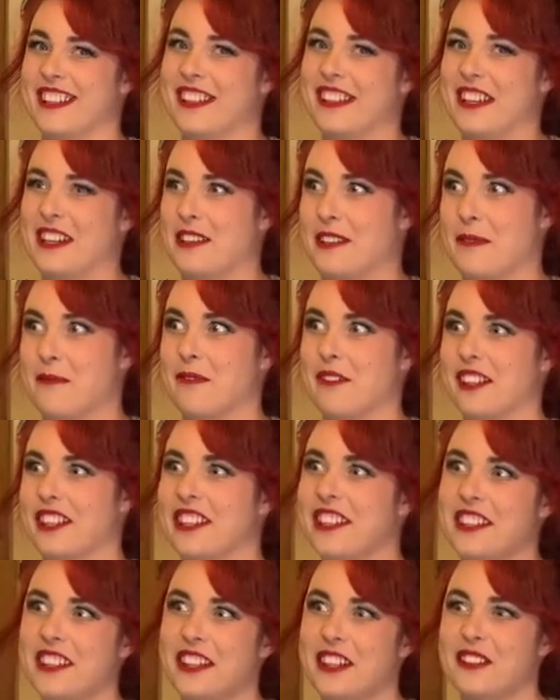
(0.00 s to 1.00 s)
and I'm
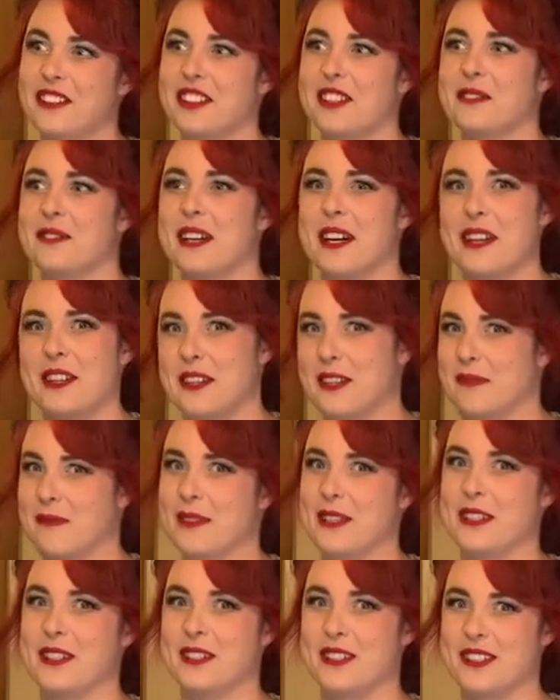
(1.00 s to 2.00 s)
really nervous about them
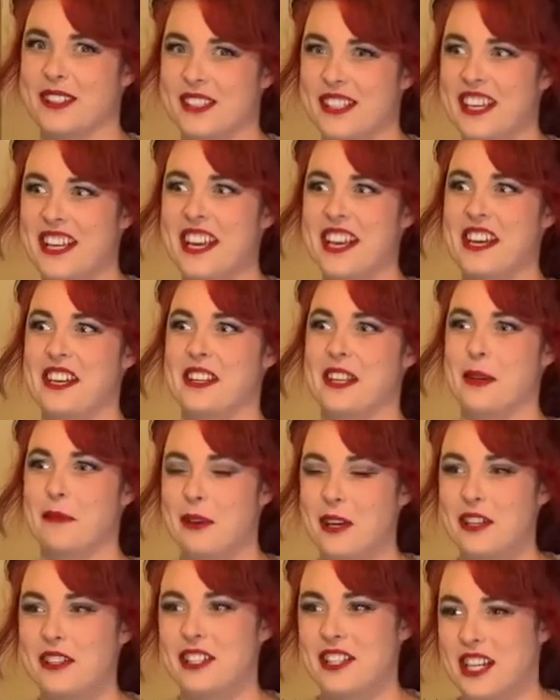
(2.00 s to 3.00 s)
because they
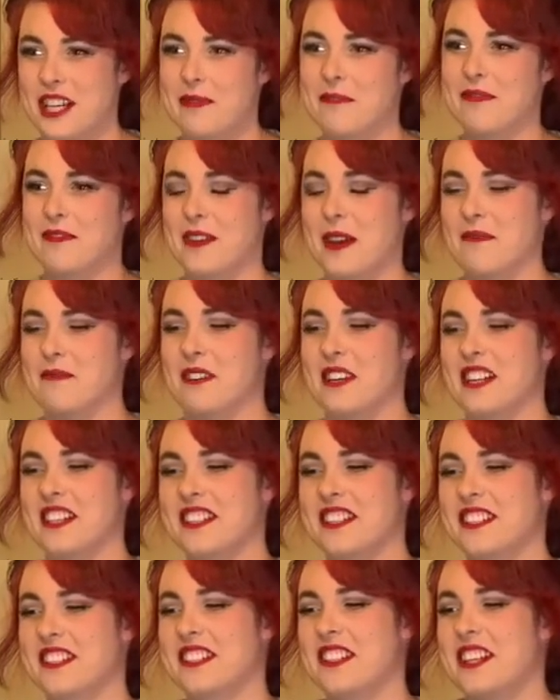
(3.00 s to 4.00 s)
weren't cheap
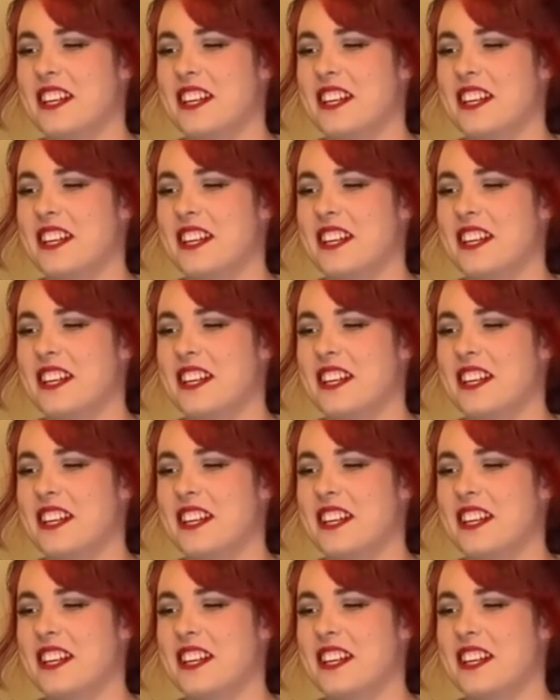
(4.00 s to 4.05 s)
fabrics.